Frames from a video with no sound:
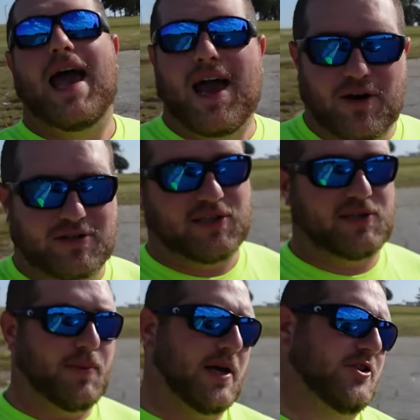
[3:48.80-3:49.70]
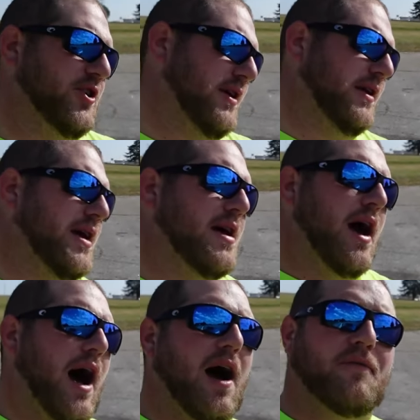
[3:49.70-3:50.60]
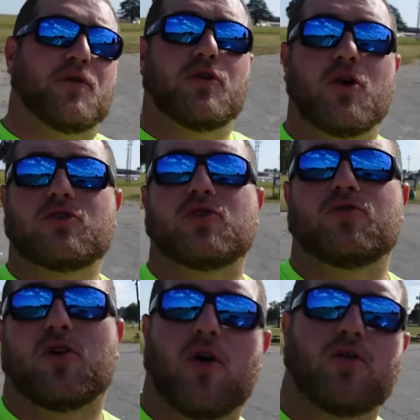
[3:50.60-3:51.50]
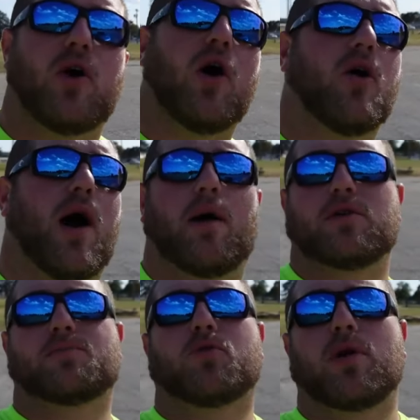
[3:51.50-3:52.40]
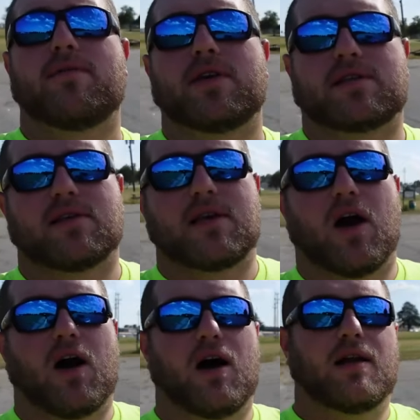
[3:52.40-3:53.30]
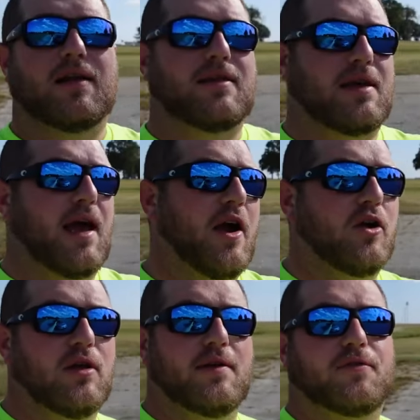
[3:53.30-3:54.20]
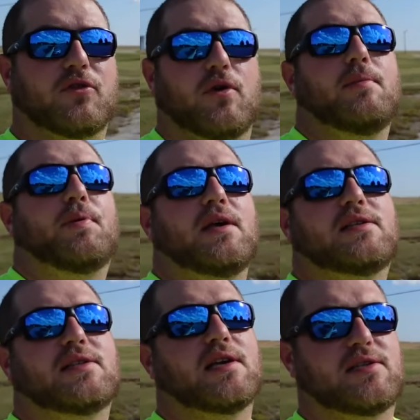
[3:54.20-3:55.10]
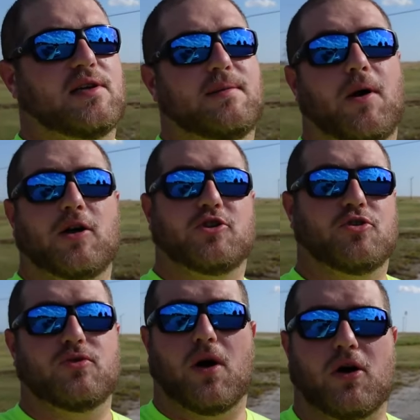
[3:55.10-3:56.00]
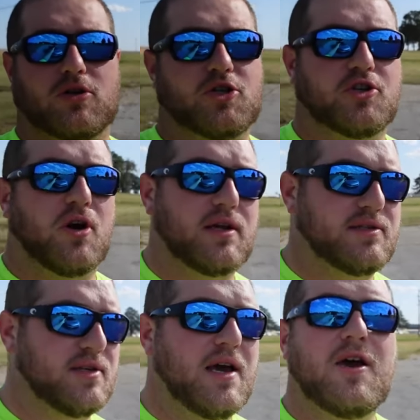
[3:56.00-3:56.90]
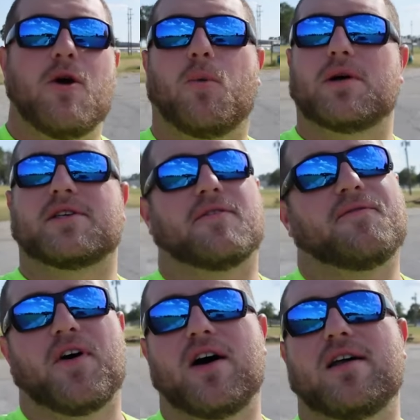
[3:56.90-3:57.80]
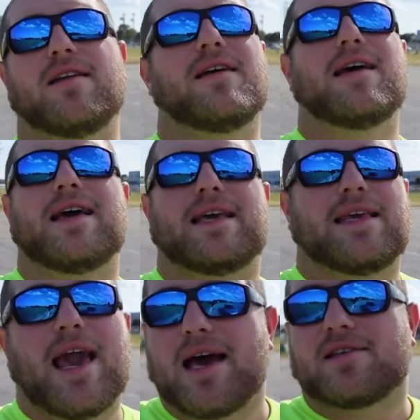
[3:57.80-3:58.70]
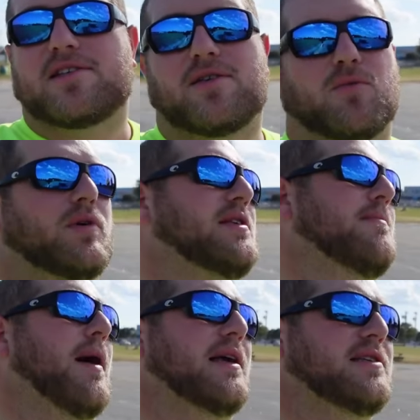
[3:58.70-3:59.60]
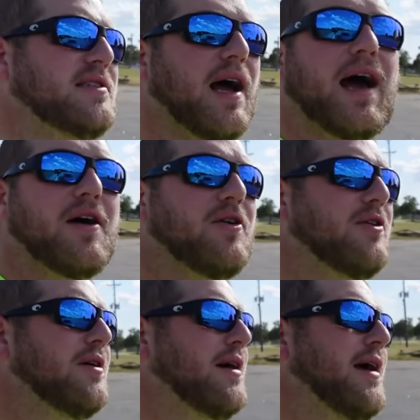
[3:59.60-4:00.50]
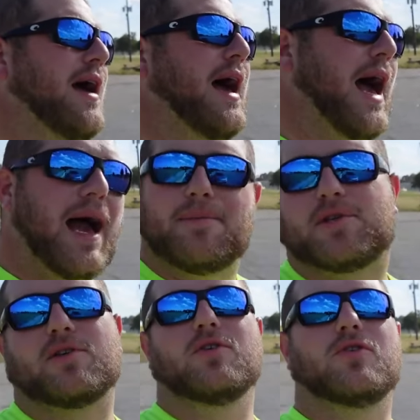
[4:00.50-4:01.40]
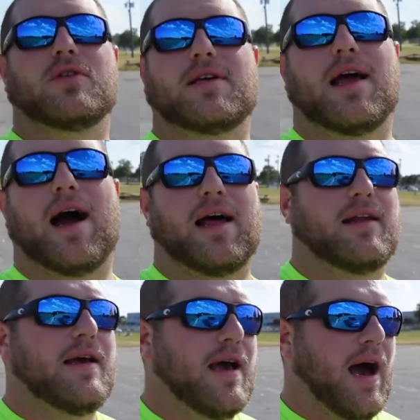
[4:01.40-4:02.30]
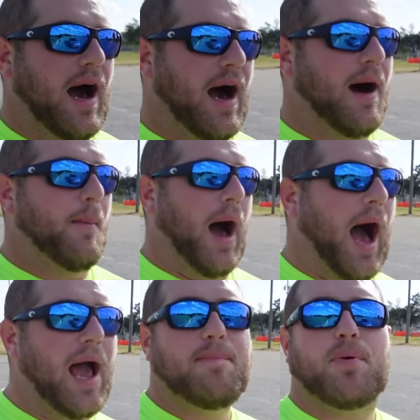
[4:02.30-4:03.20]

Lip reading: air suspension. For those who don't know, I was previously on the Airlift three-piece system on True Heart struts. Was it fun? Yes. Was it my style? Absolutely not. I